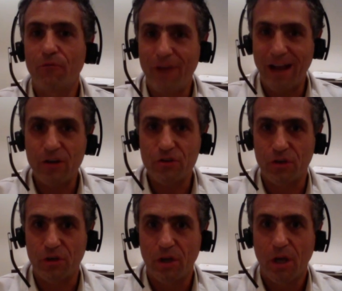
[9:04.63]

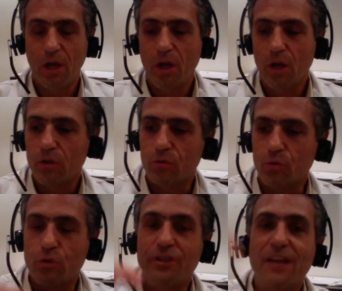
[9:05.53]
function
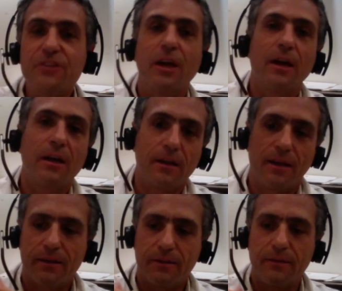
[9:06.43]
to such a
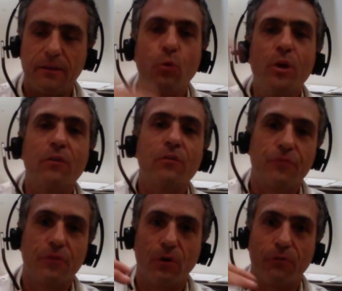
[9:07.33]
degree
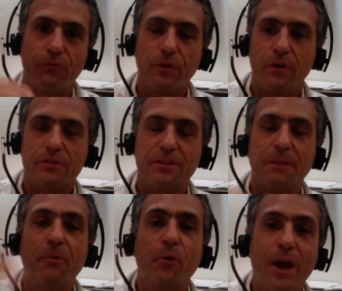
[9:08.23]
of
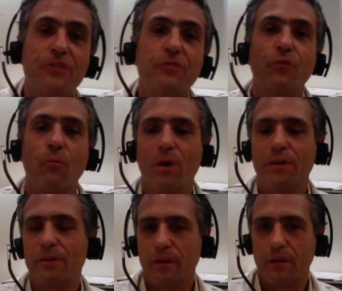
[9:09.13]
separation from
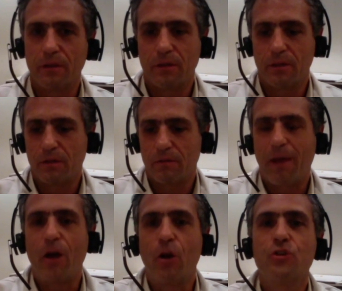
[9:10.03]
what the
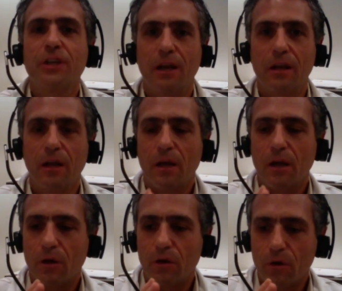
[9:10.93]
biological
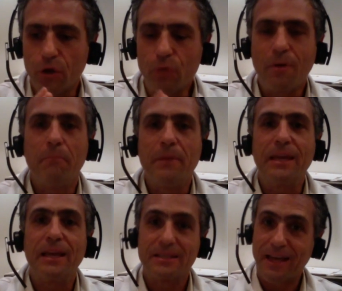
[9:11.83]
human
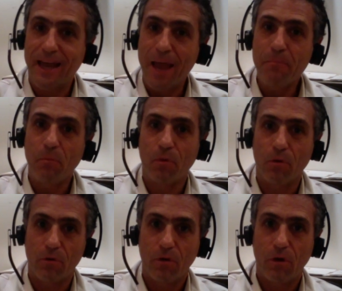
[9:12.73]
being is
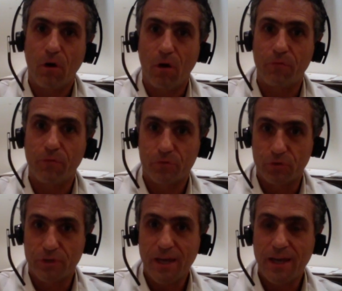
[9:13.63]
capable of
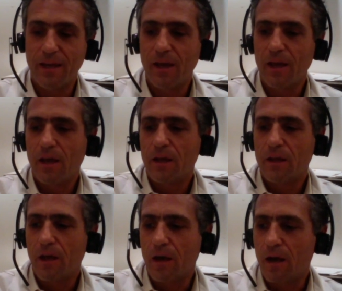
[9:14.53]
today,
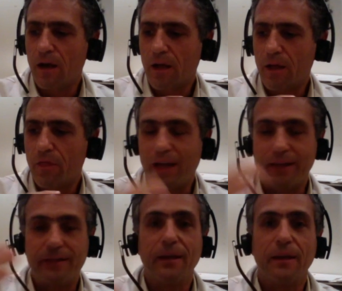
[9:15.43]

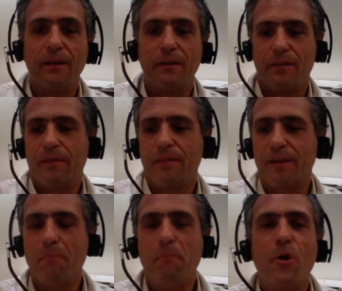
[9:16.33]
that the
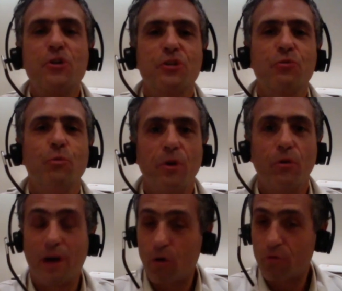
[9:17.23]
emergence will be
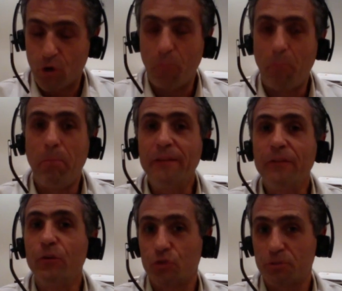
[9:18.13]
of a complete
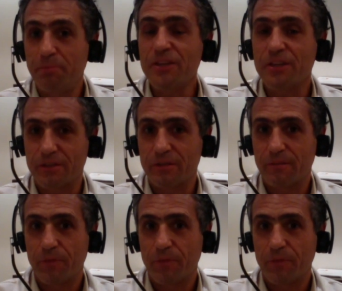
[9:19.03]
new species.